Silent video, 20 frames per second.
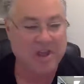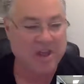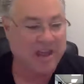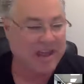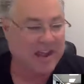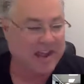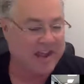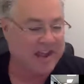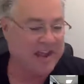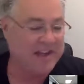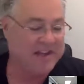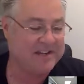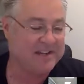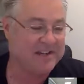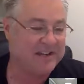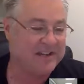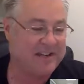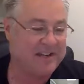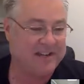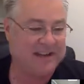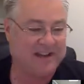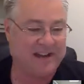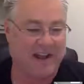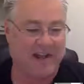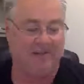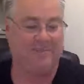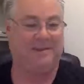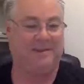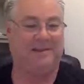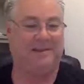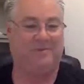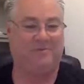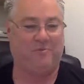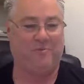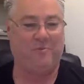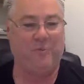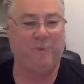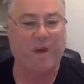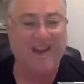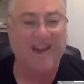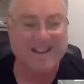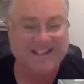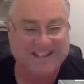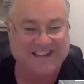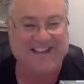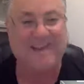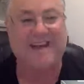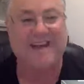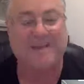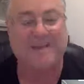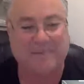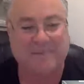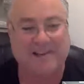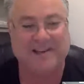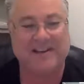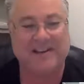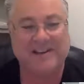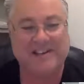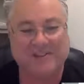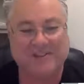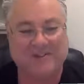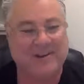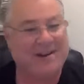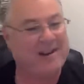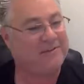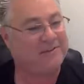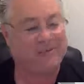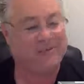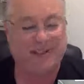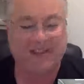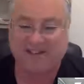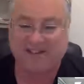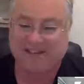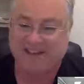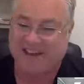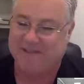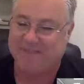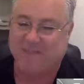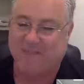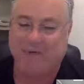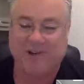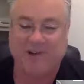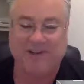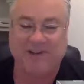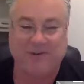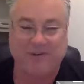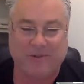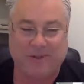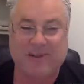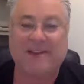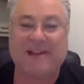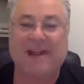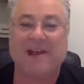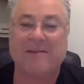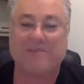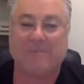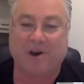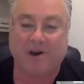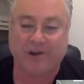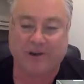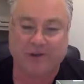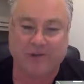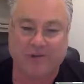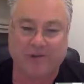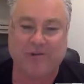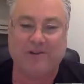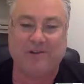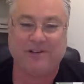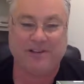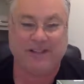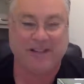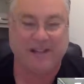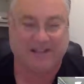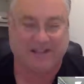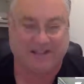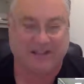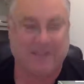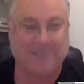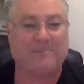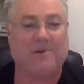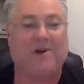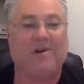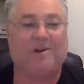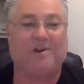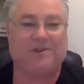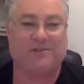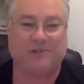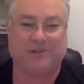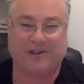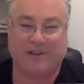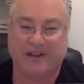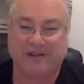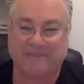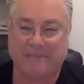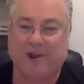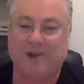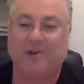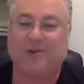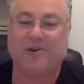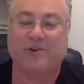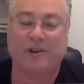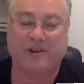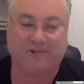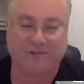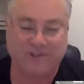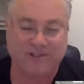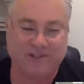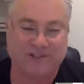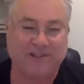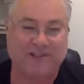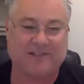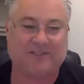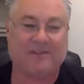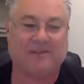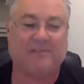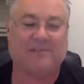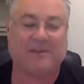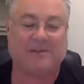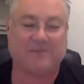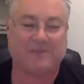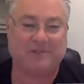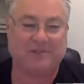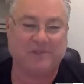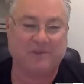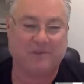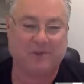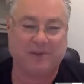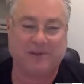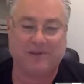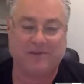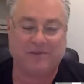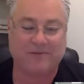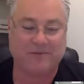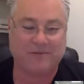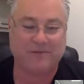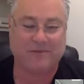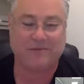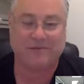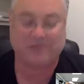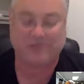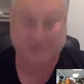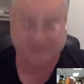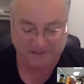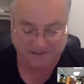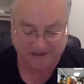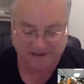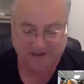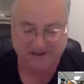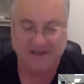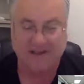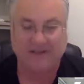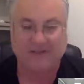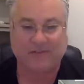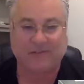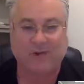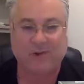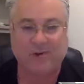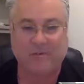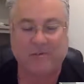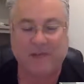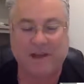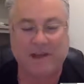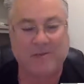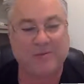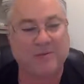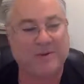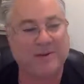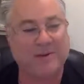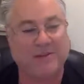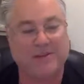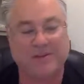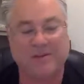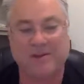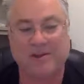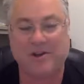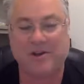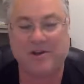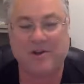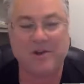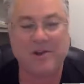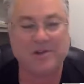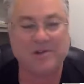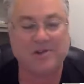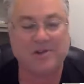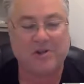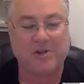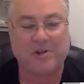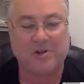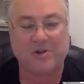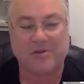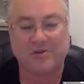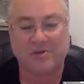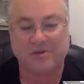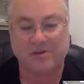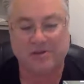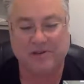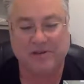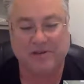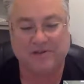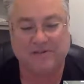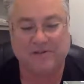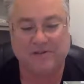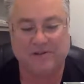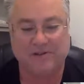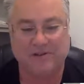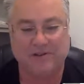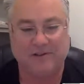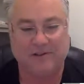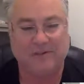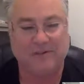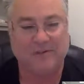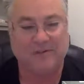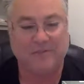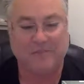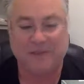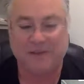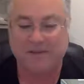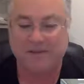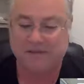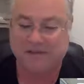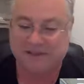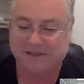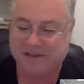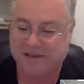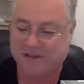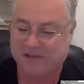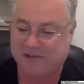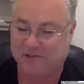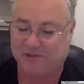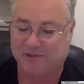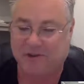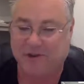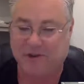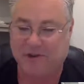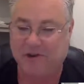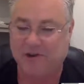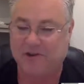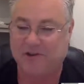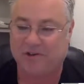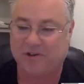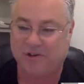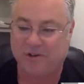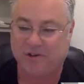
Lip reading: and I'm like, what happened? So after that day, boy, you think I monitored? Yes, I monitored. I monitored every system that was what it was using as far as bandwidth, So you live, you make mistakes, you learn,